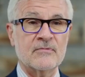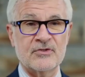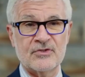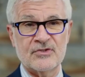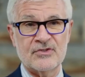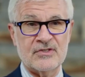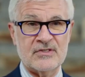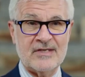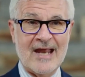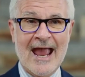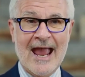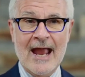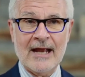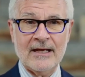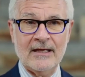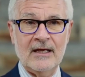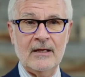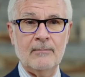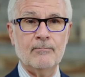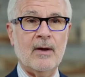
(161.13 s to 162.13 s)

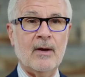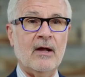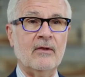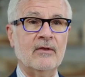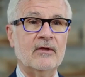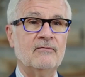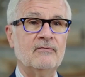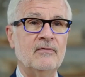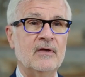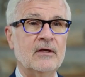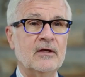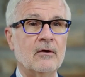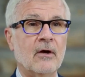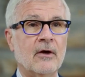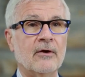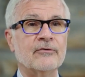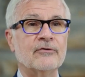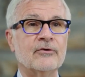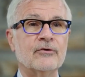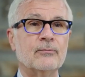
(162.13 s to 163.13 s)
Stacking
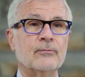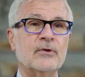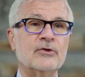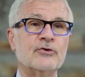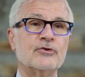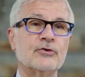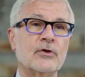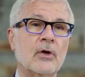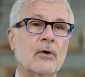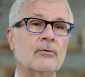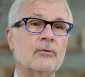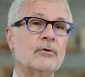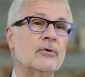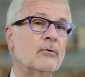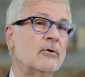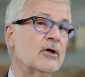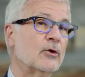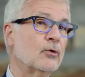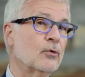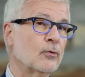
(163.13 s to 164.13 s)
polyphenols has been shown
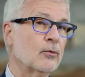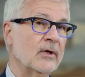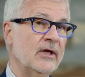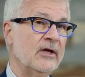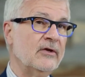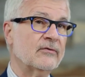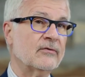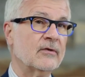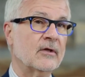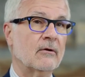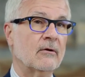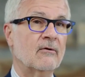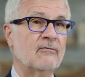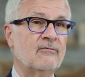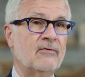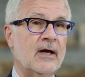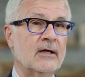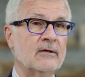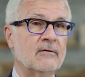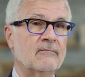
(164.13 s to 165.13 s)
to increase their
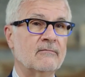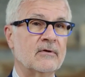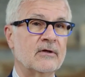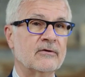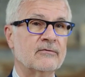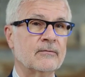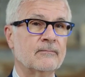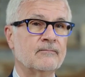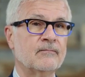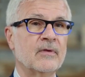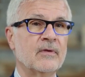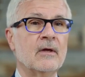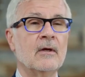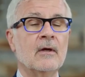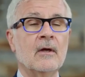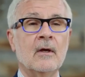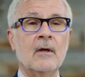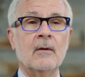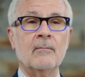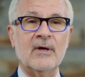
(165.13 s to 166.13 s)
effectiveness.
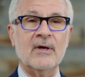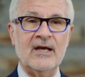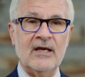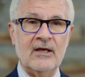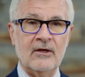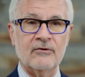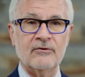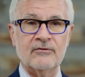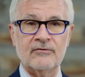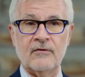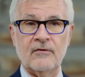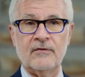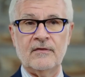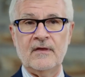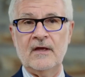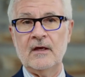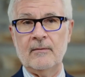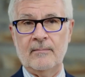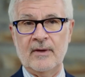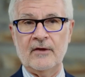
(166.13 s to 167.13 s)
But here's the
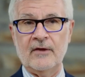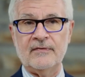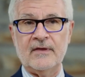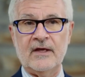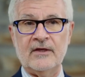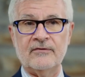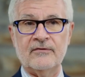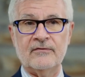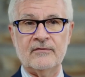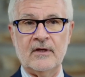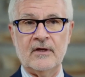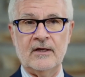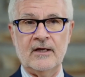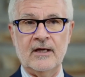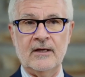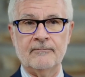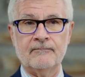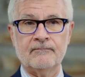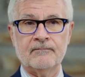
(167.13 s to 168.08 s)
thing about that study.